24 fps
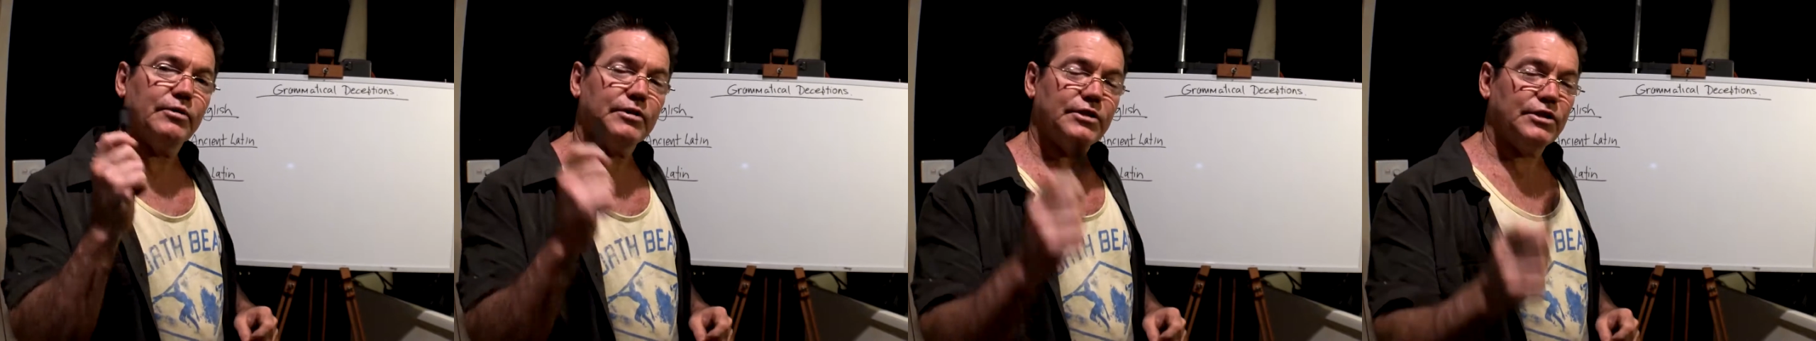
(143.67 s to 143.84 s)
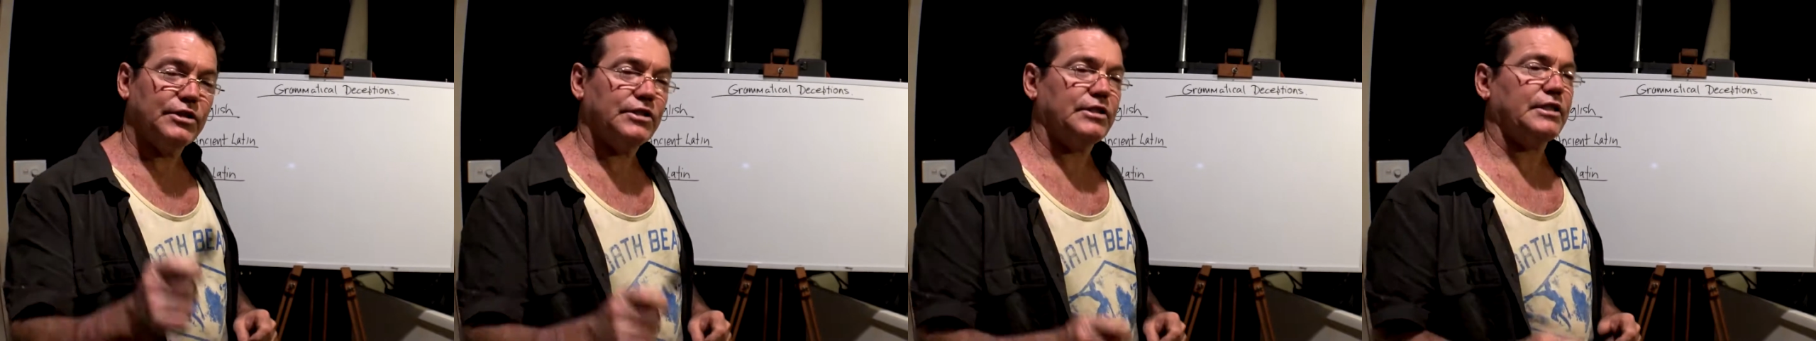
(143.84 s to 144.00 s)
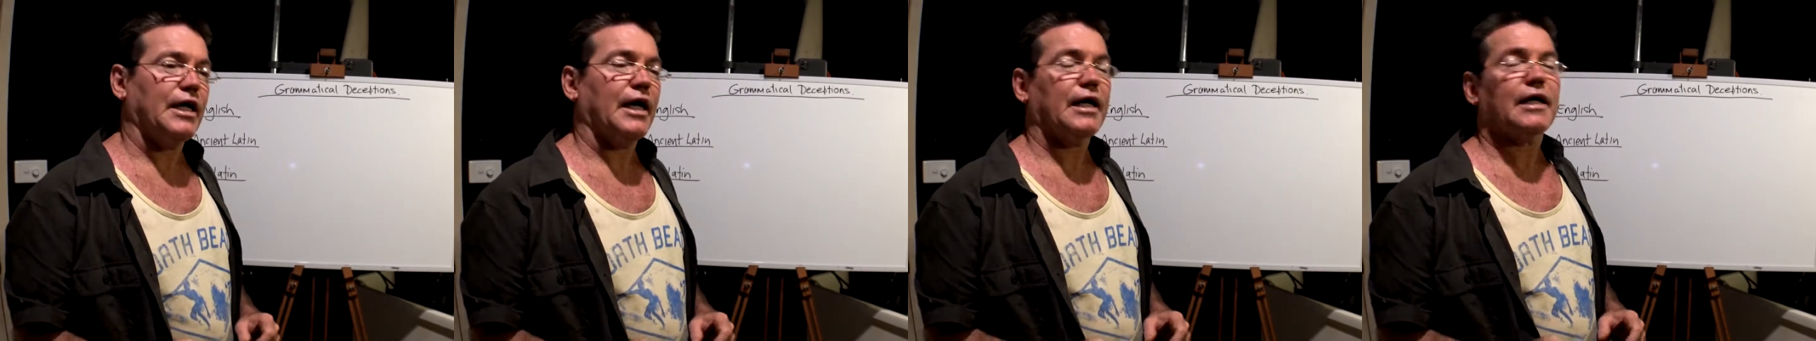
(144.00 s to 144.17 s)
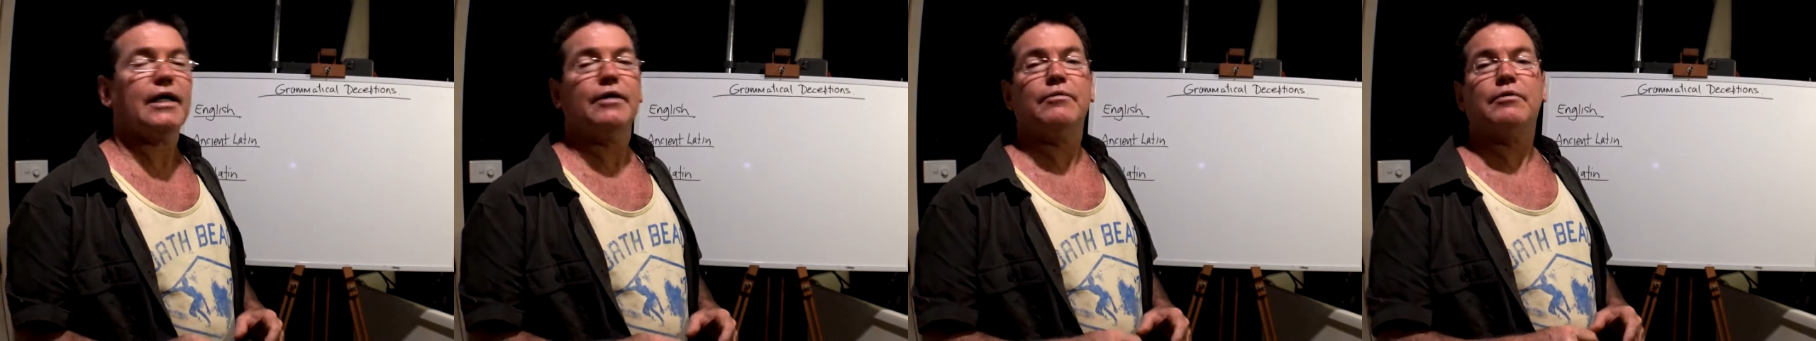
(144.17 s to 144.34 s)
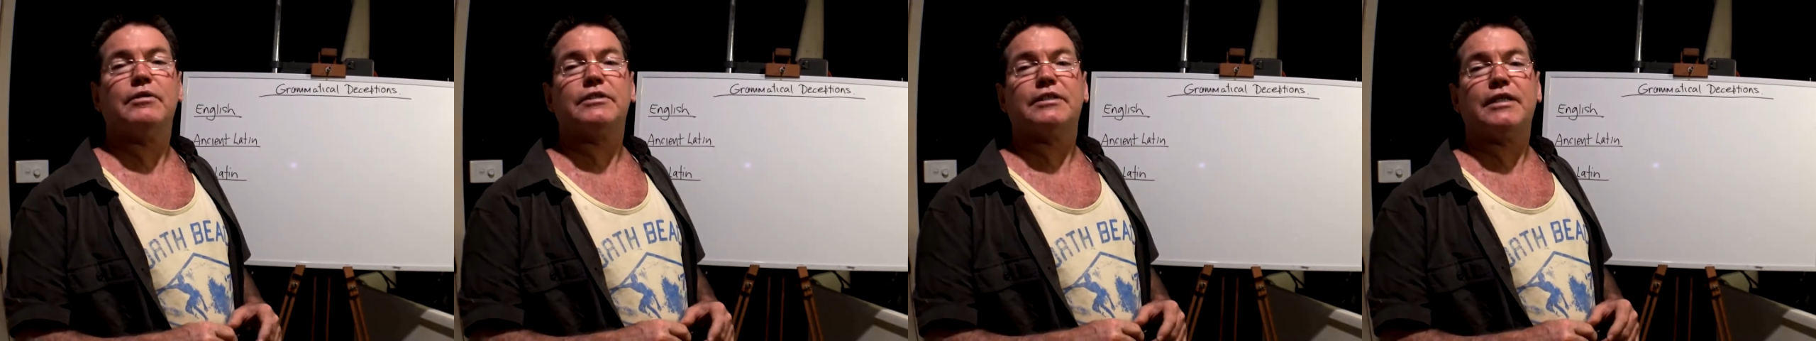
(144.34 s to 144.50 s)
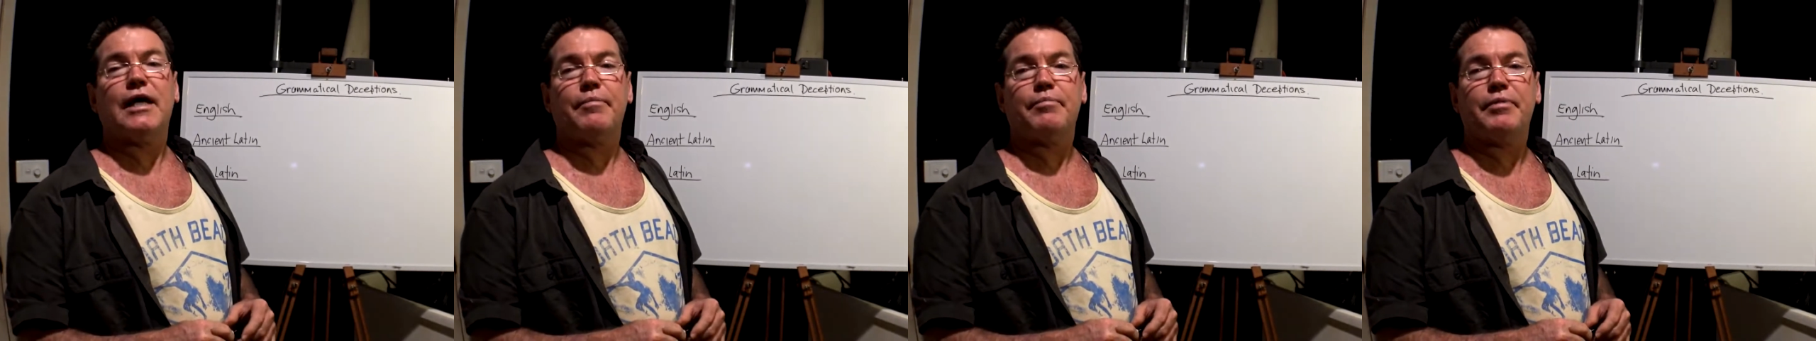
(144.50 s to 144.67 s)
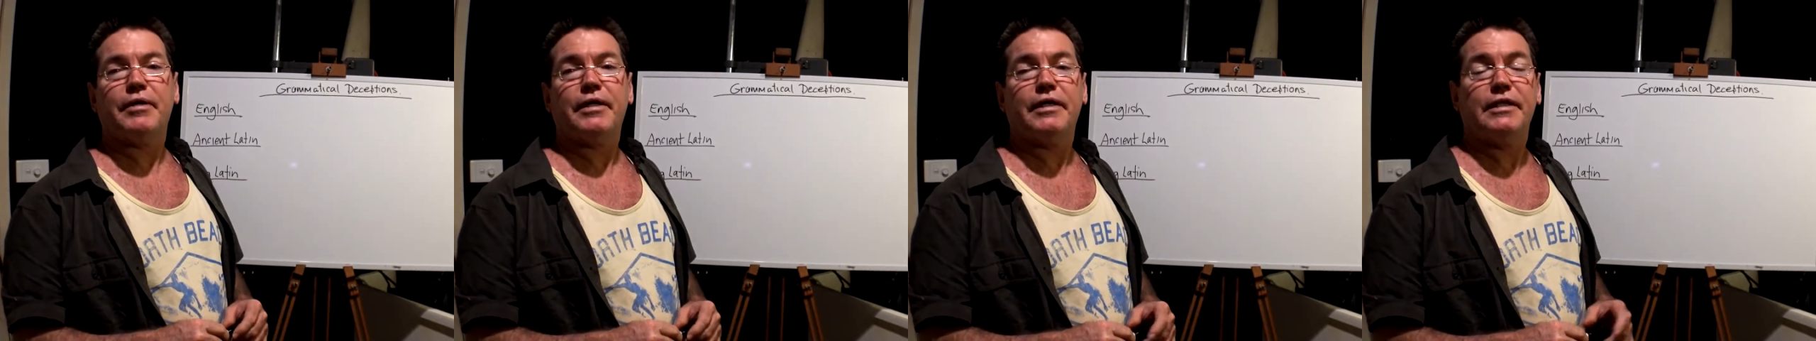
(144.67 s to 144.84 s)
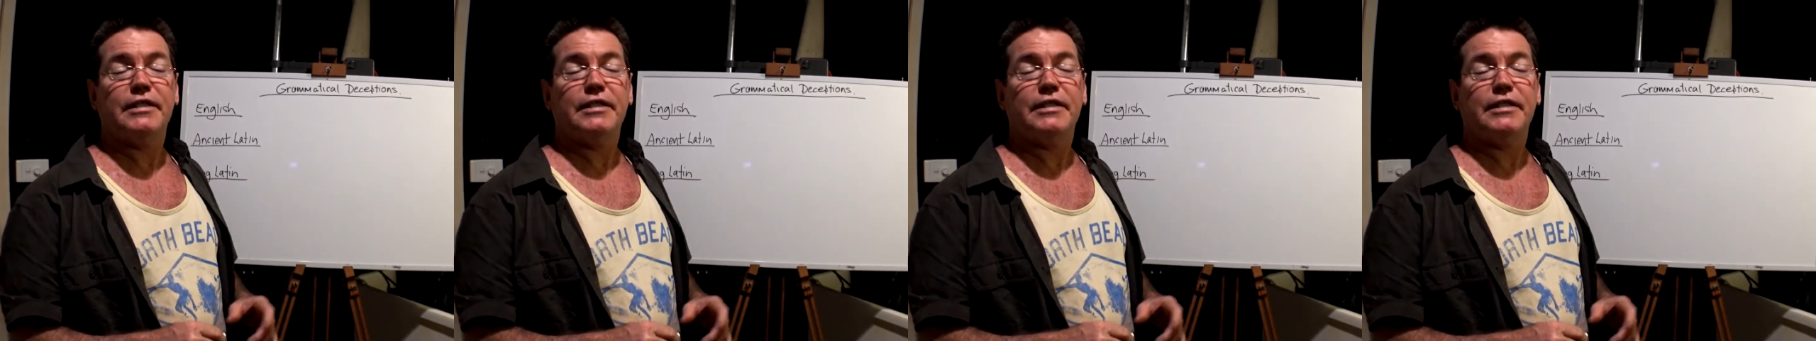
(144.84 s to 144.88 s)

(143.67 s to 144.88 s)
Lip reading: exactly what's happened.